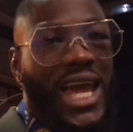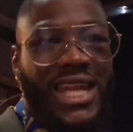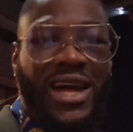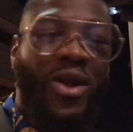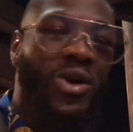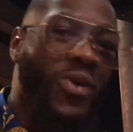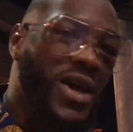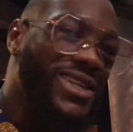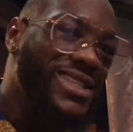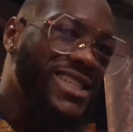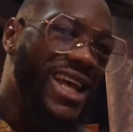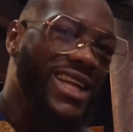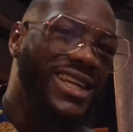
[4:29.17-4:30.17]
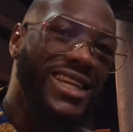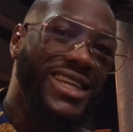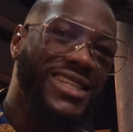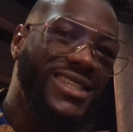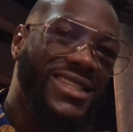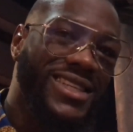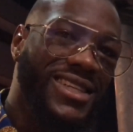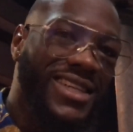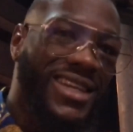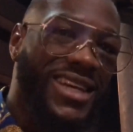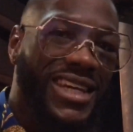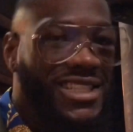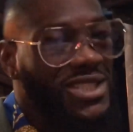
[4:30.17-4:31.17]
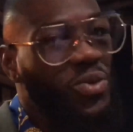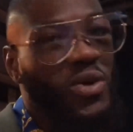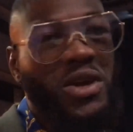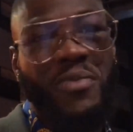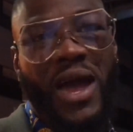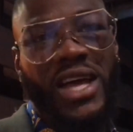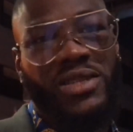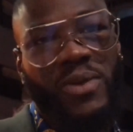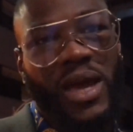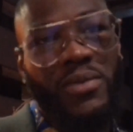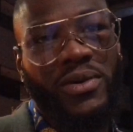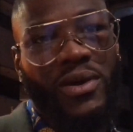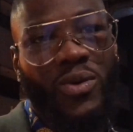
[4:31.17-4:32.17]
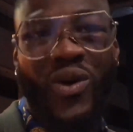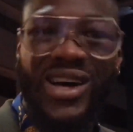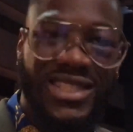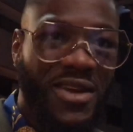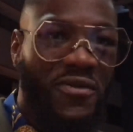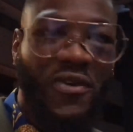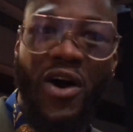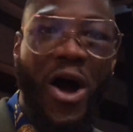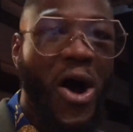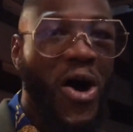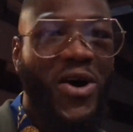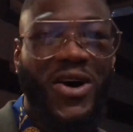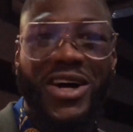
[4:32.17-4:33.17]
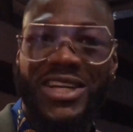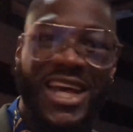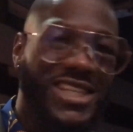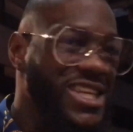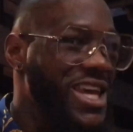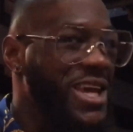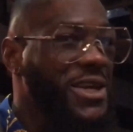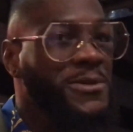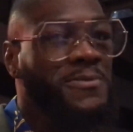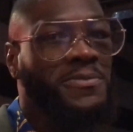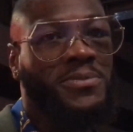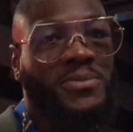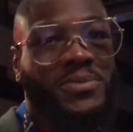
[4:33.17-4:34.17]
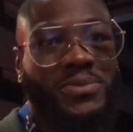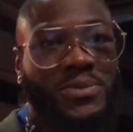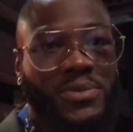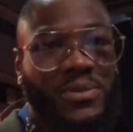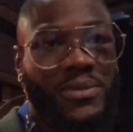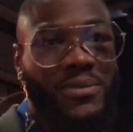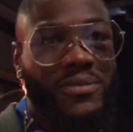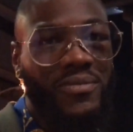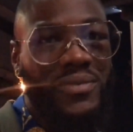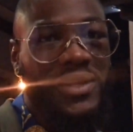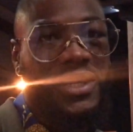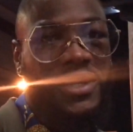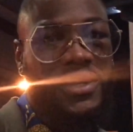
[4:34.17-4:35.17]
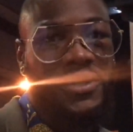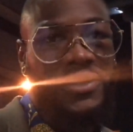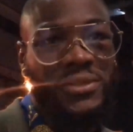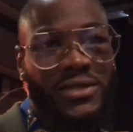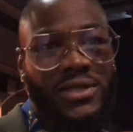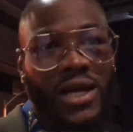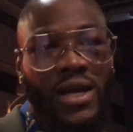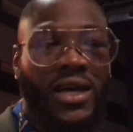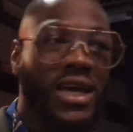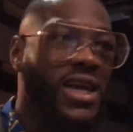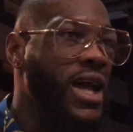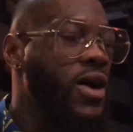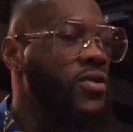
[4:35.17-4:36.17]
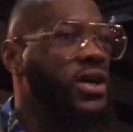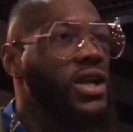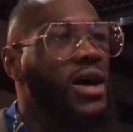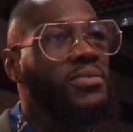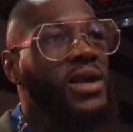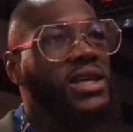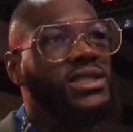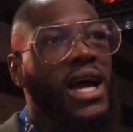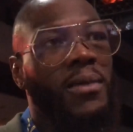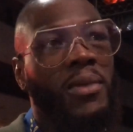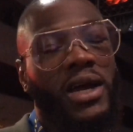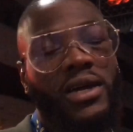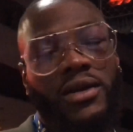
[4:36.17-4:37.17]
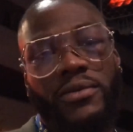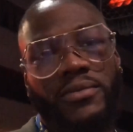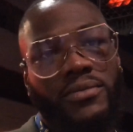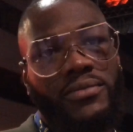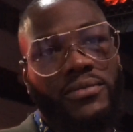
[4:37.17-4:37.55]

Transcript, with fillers: And the only way to sell it is it's a rematch, baby. Once and for all. Am I That's wrong it. to say the okay. next time you hit him, he's not getting up? He ain't gonna get up next time I hit him.